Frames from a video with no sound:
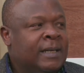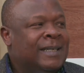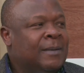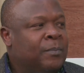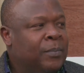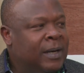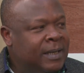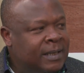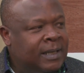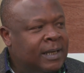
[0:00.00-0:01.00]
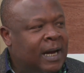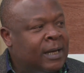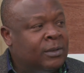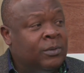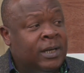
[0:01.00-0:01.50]
simplistic
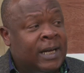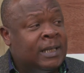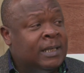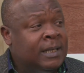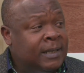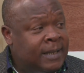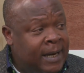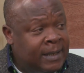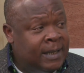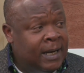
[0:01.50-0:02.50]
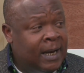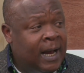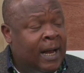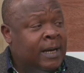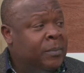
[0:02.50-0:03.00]
as to the existence
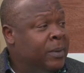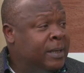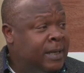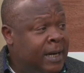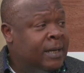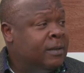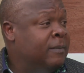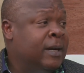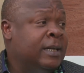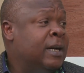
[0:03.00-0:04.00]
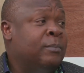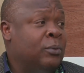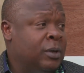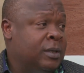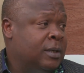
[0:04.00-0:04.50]
and the maintenance of the Nigerian
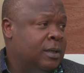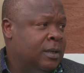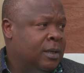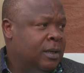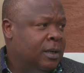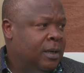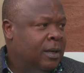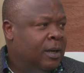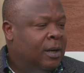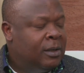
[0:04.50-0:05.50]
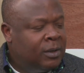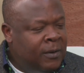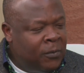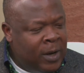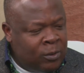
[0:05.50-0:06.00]
police. So if
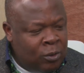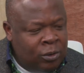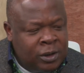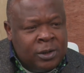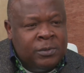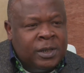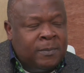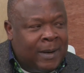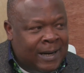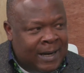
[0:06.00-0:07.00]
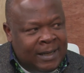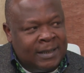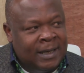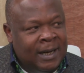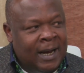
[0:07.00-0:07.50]
we are to continue this madness,
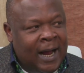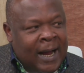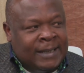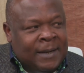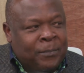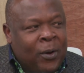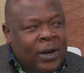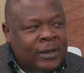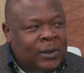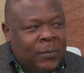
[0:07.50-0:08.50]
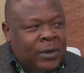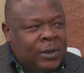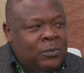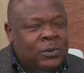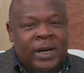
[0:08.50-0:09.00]
at a point, somebody
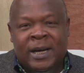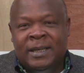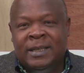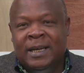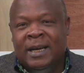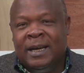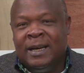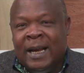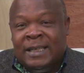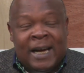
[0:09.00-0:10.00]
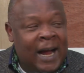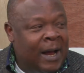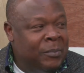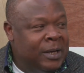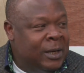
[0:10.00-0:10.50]
will raise Nigeria
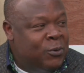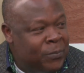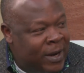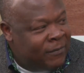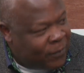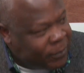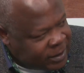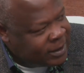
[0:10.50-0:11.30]
Army Equipment Fund.